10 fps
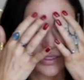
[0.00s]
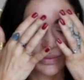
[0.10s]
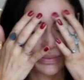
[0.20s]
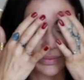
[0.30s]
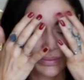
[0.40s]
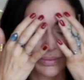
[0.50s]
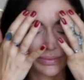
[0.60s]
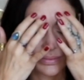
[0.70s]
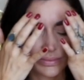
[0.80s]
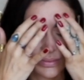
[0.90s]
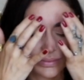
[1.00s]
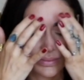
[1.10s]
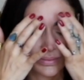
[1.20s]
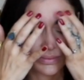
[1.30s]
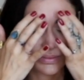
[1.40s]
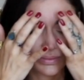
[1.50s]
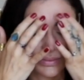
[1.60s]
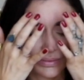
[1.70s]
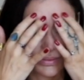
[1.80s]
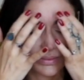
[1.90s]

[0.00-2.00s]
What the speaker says: Nobody speaks.